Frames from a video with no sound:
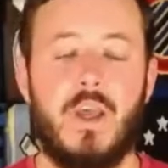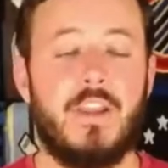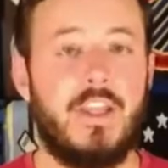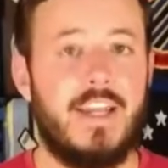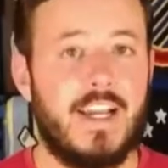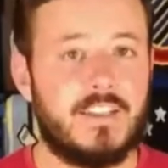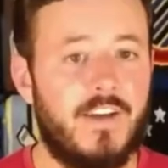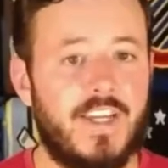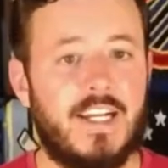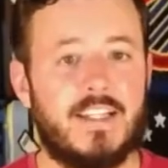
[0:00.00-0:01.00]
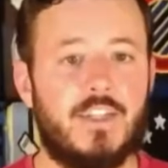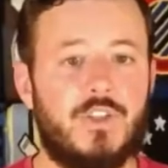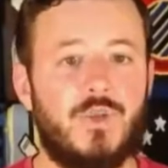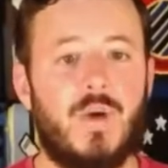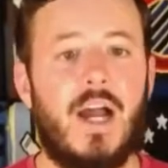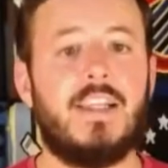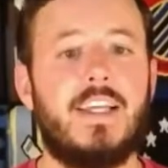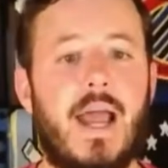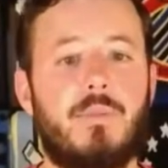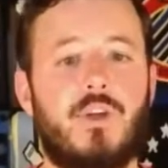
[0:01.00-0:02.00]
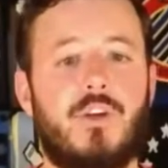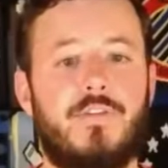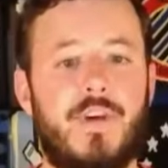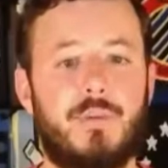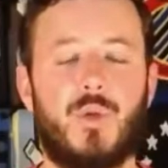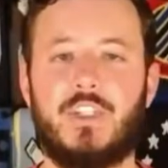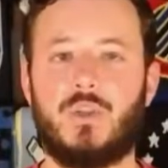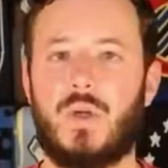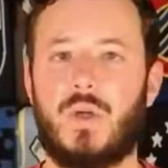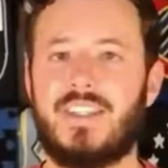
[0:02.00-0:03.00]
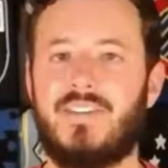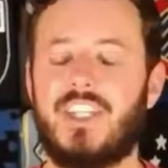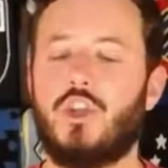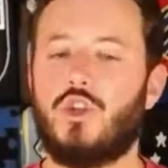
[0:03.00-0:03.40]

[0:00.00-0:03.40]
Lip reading: The next event I'd like to highlight happened on February 27th,